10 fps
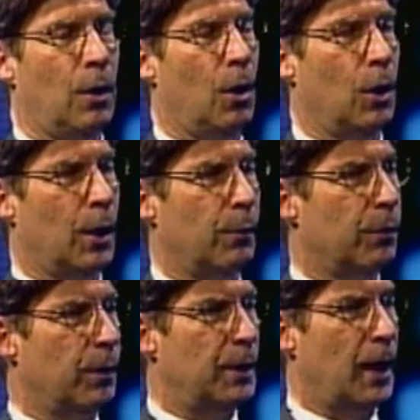along with
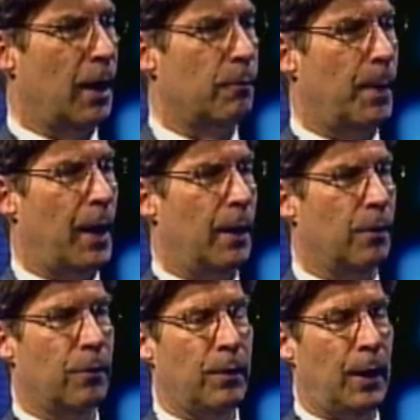three tax
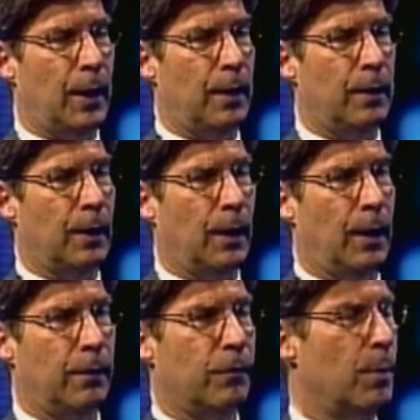buyers, and
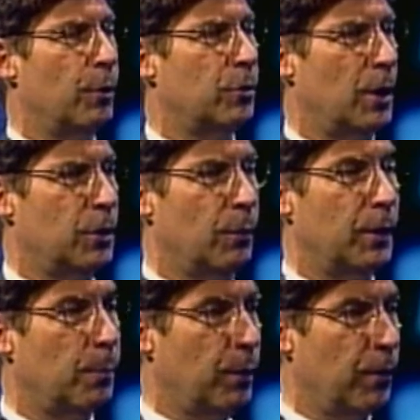the former treasurer
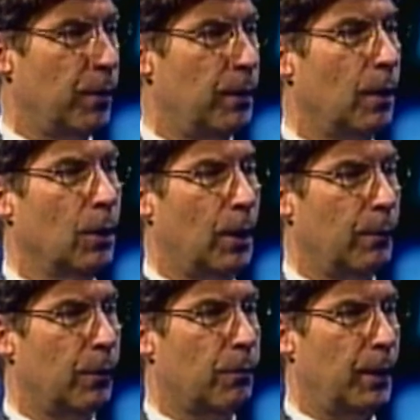went to prison, along
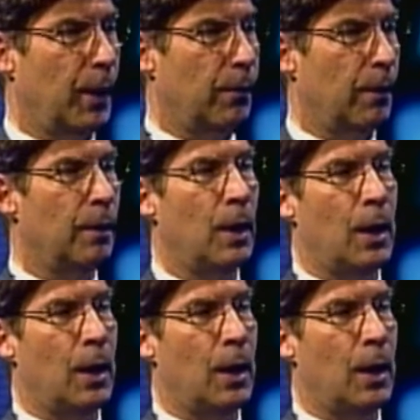with three other